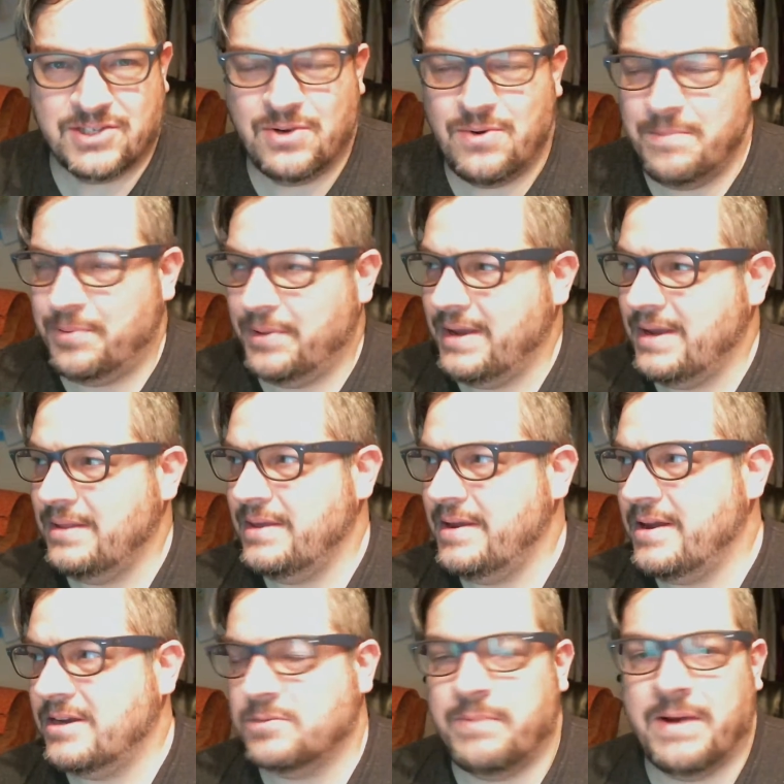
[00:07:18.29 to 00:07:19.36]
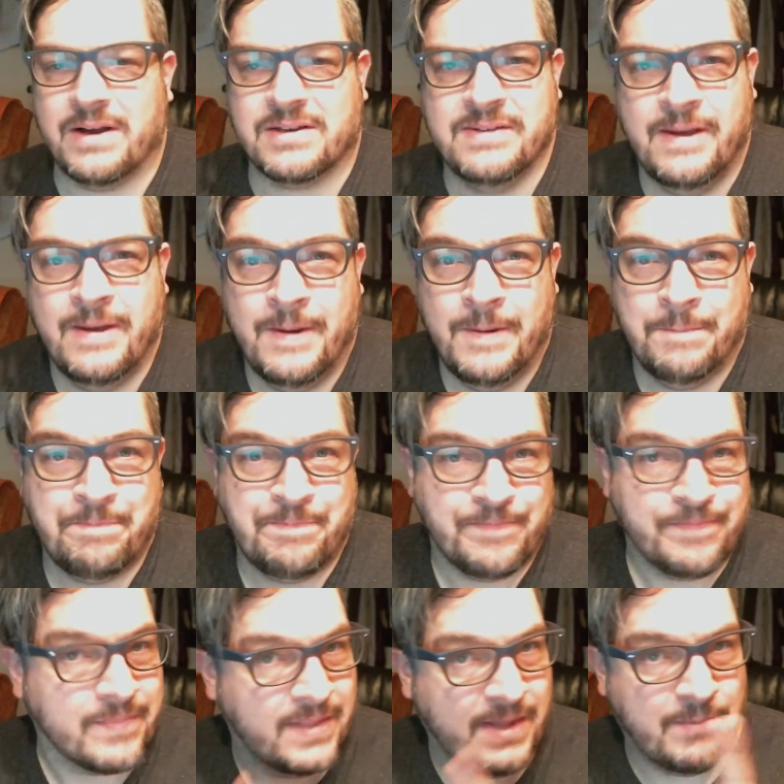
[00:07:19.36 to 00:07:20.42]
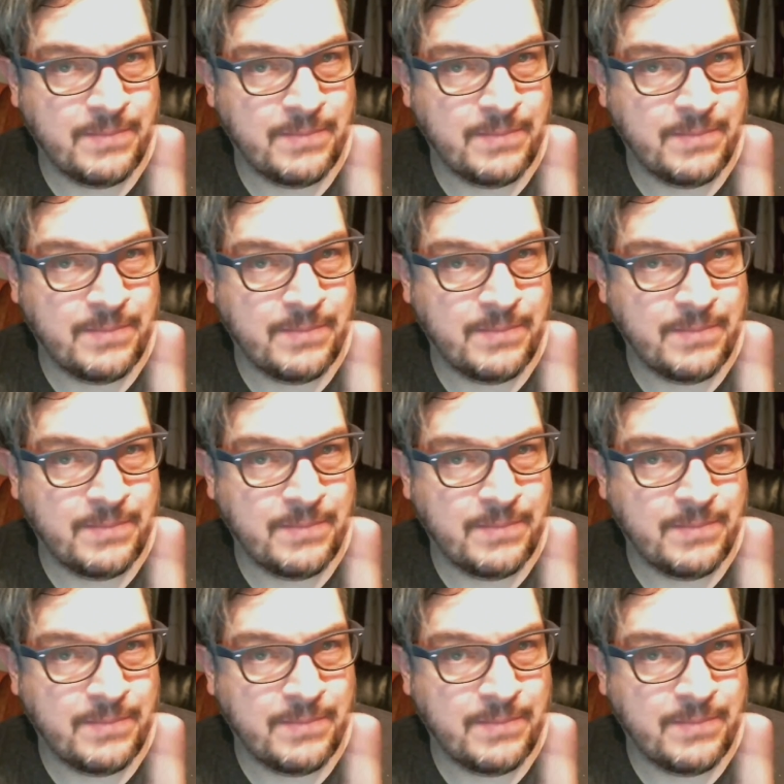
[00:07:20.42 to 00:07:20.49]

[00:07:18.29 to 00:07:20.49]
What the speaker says: So I'm playing the Xbox. Now,